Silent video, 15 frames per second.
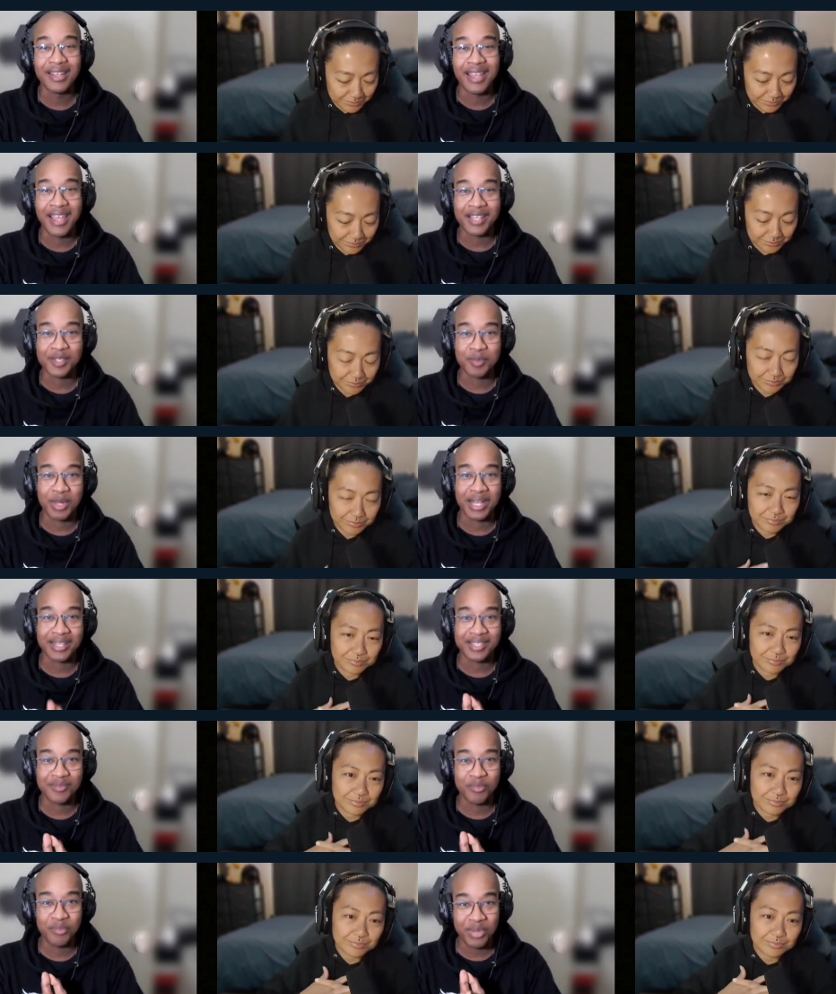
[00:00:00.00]

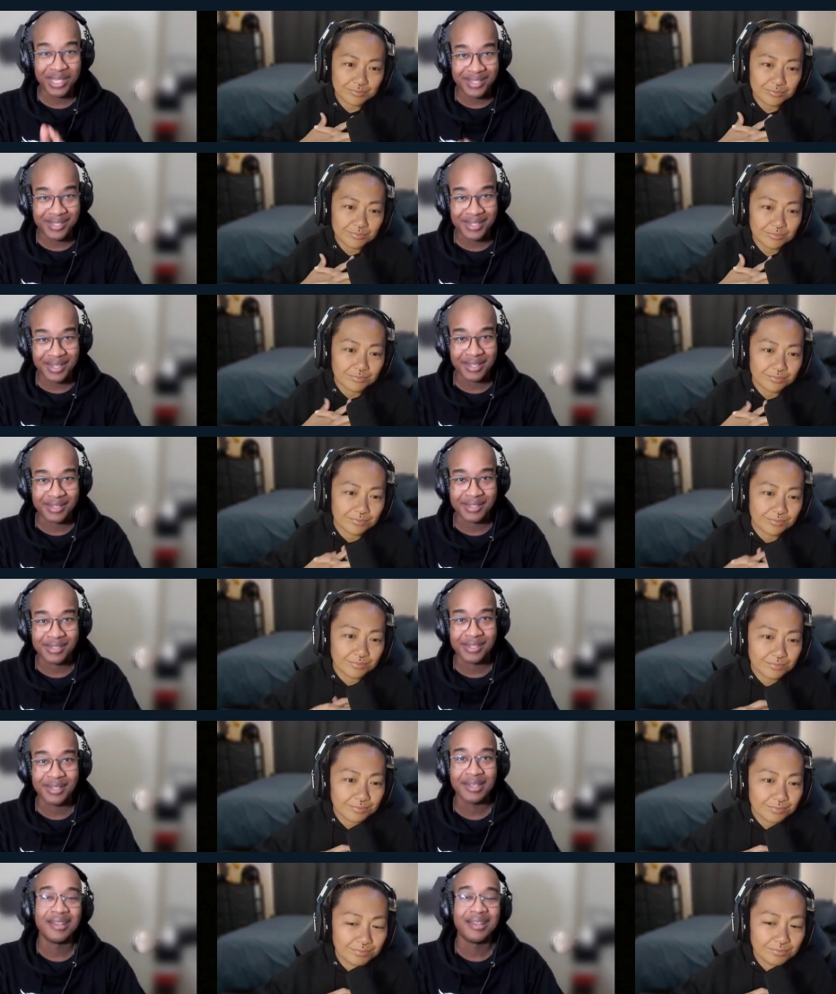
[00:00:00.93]
Speaker 1: Xbox
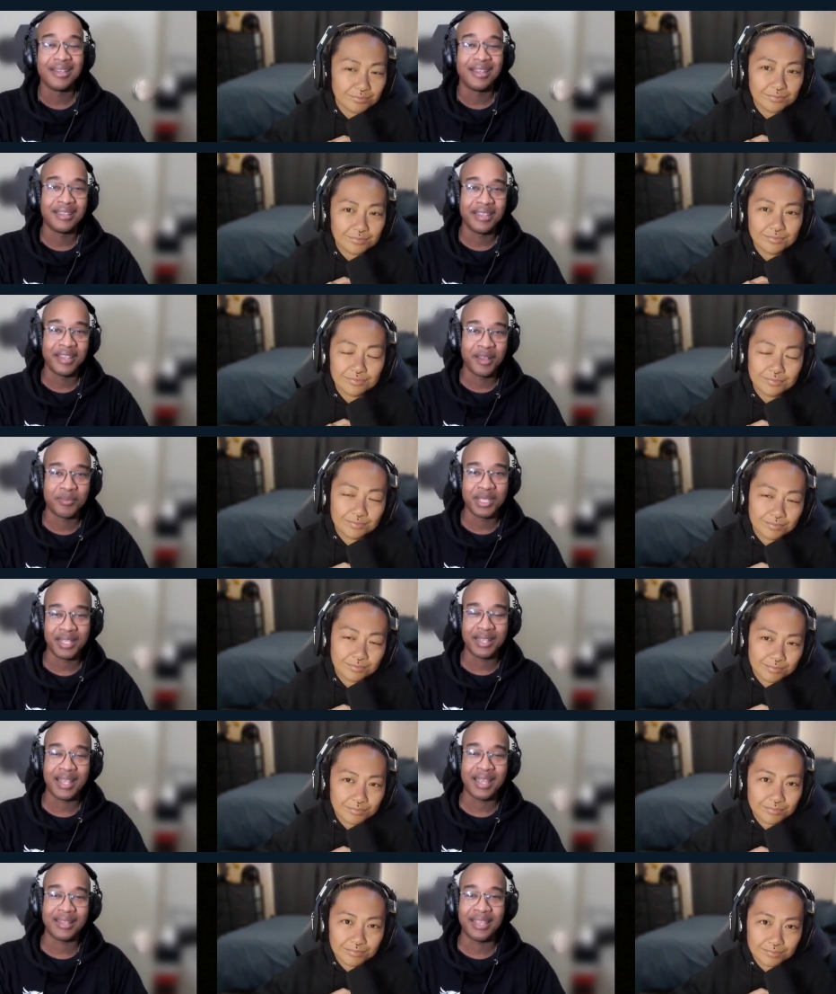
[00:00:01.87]
business? The
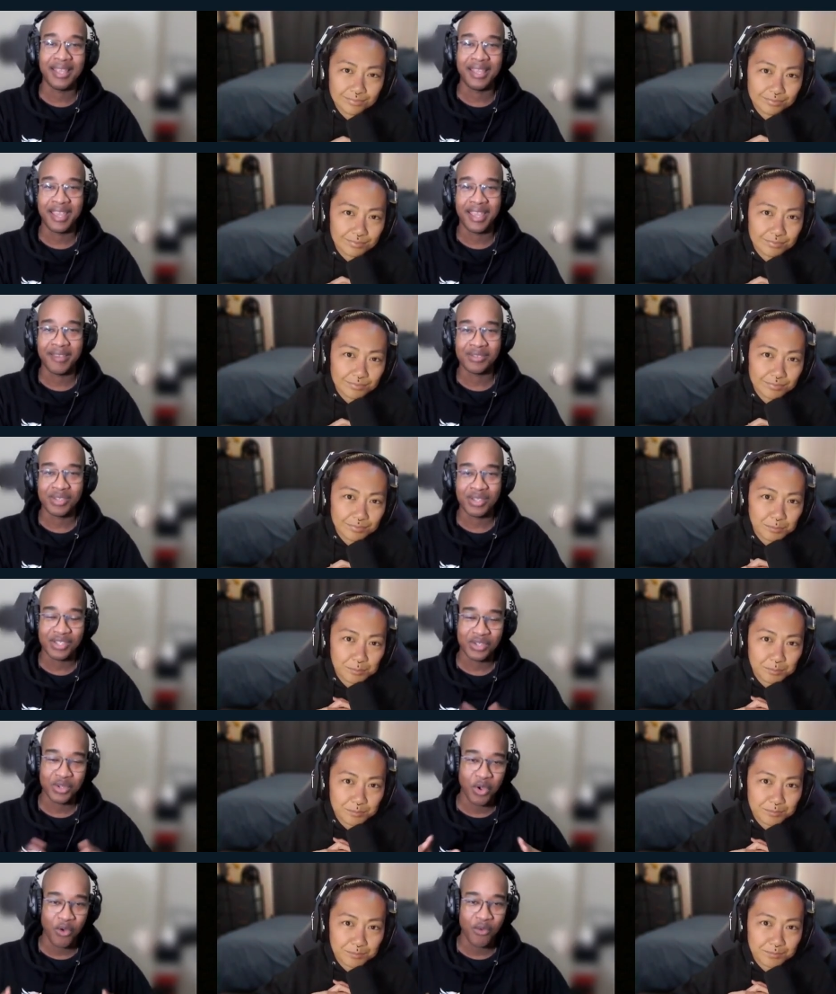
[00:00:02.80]
update that they gave. So
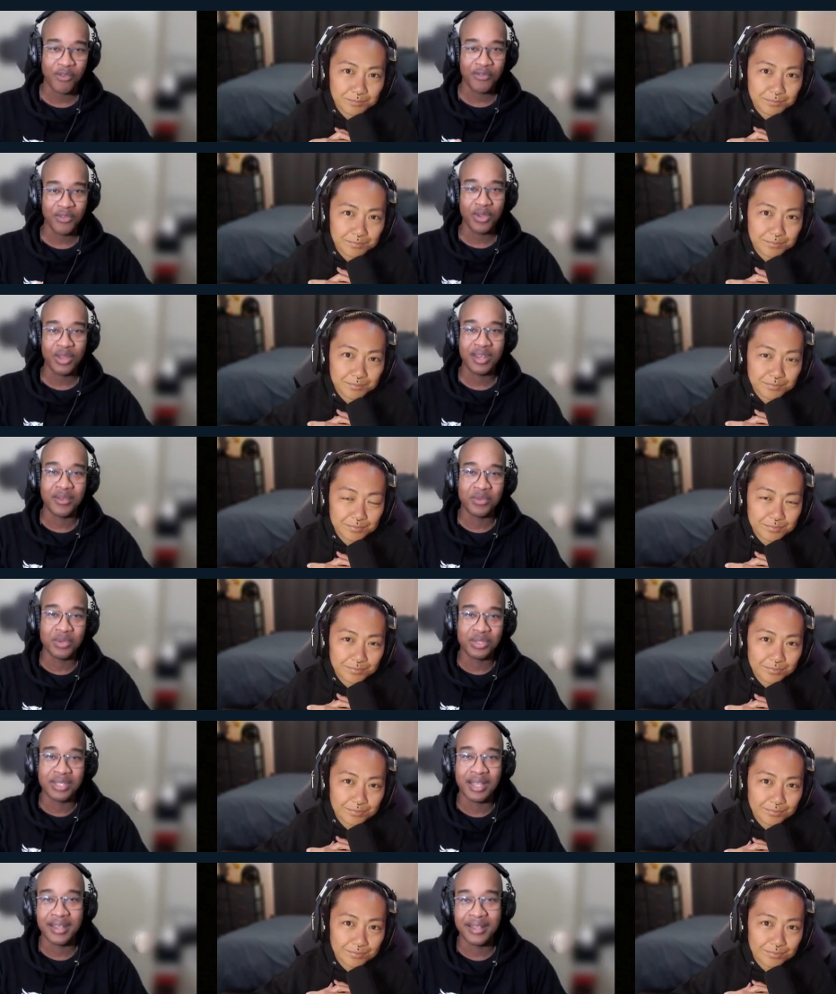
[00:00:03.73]
let's do an overview, and then we'll
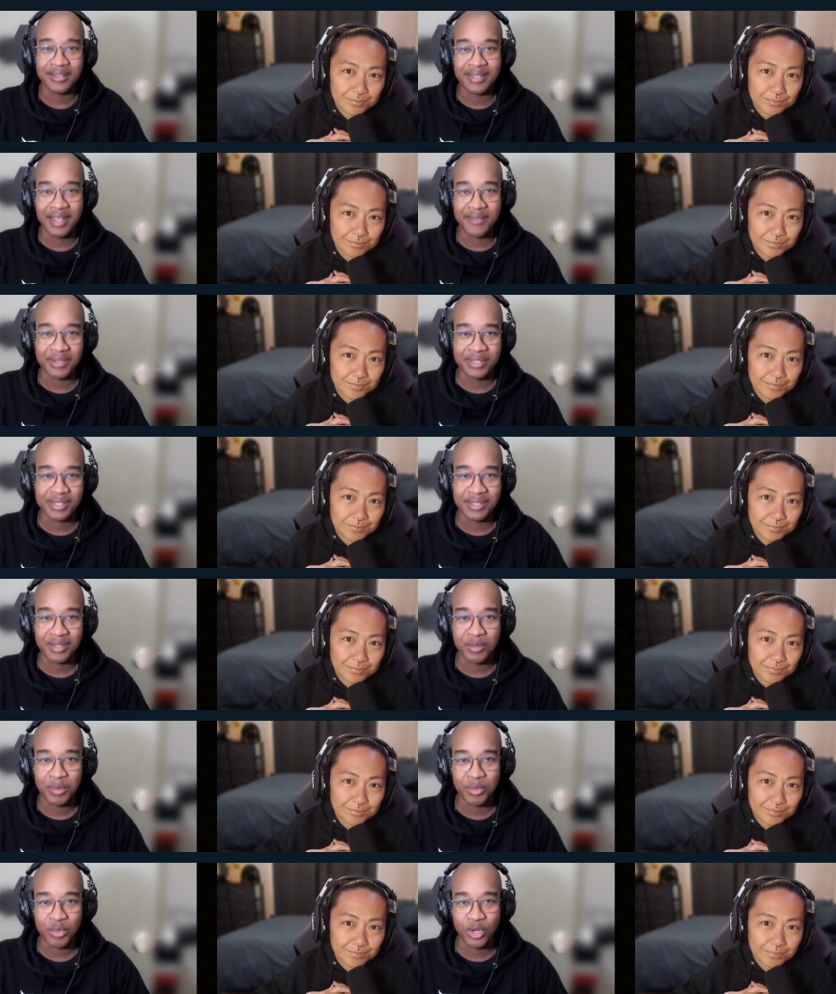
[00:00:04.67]
di- dive into a
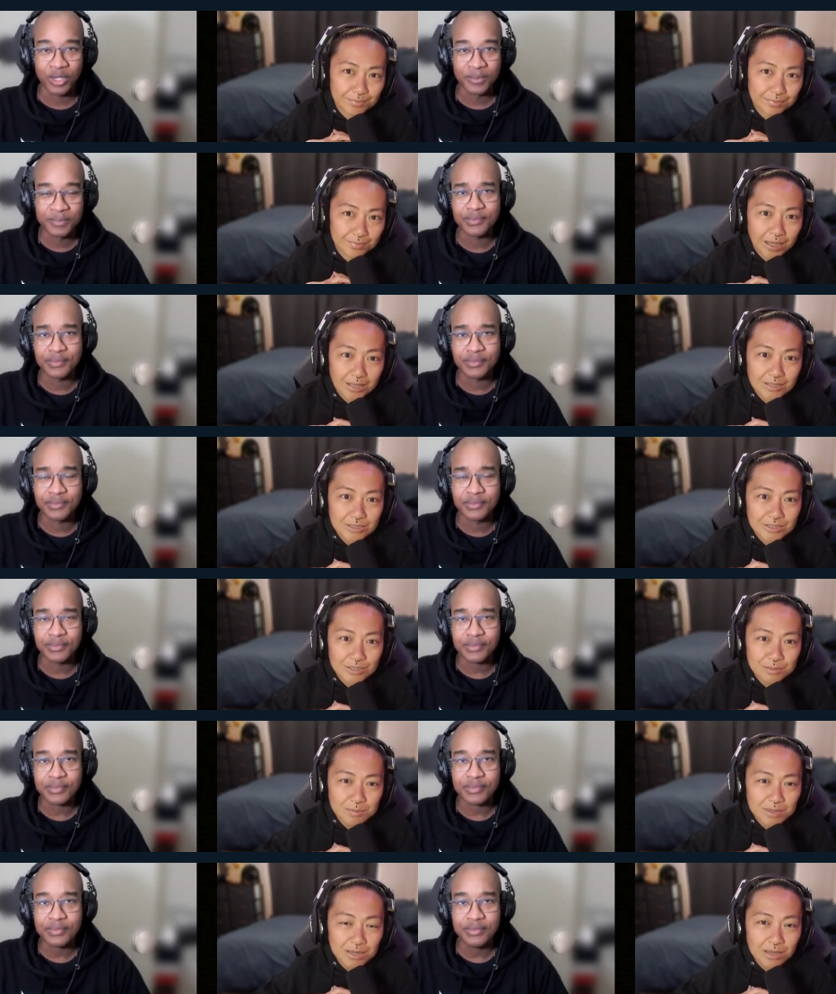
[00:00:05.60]
little bit more
Speaker 2: to
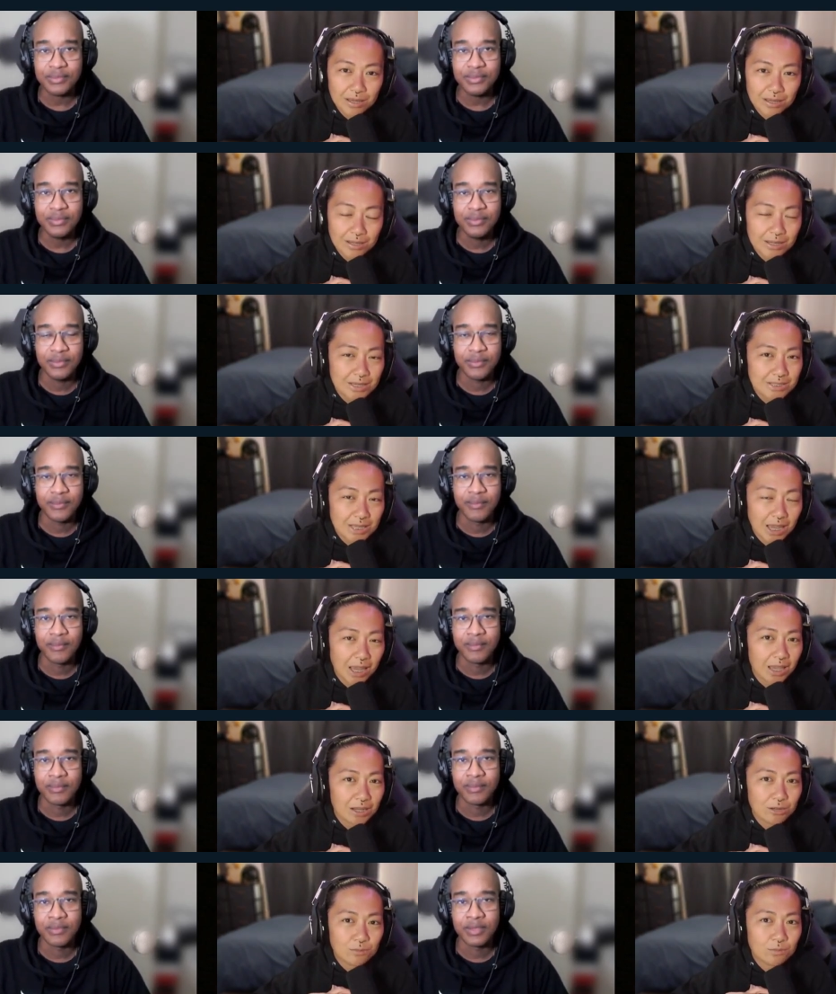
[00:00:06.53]
be honest, I had
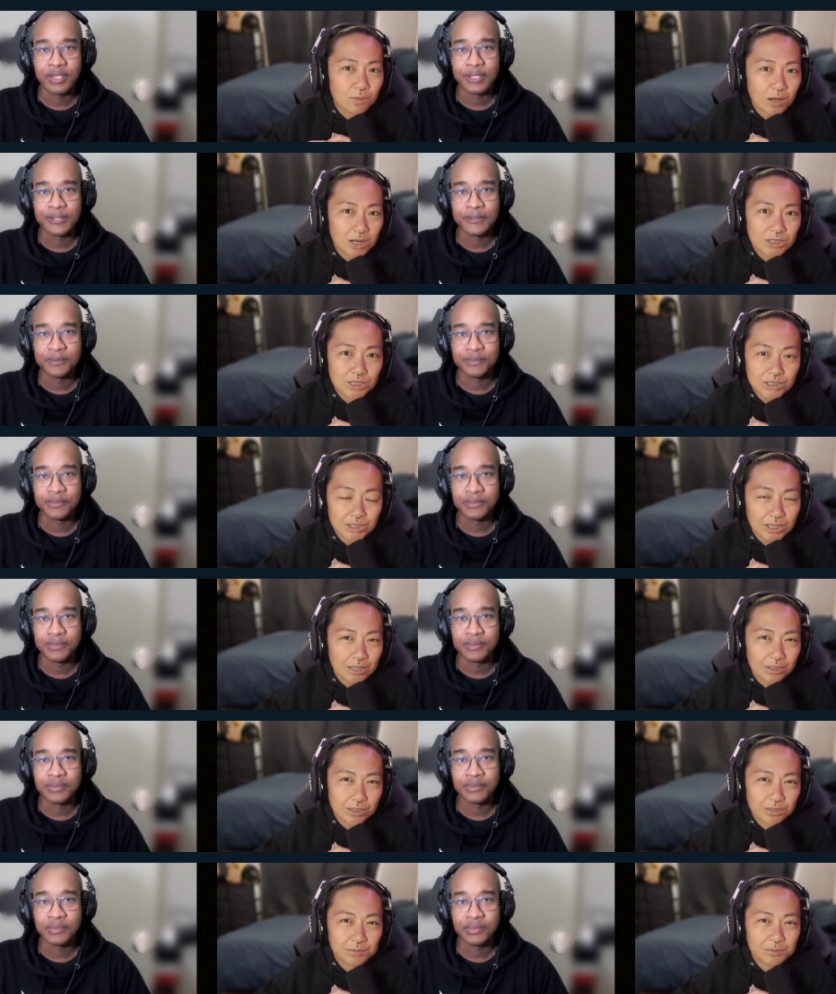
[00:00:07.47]
to watch it like
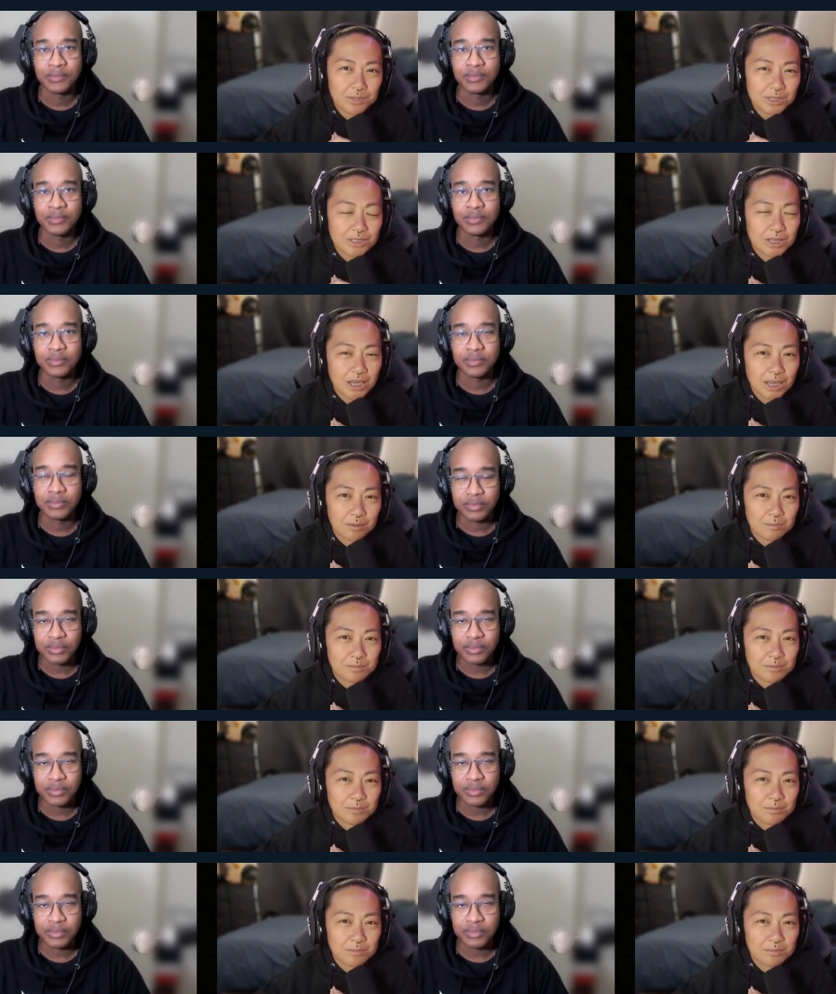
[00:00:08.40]
three times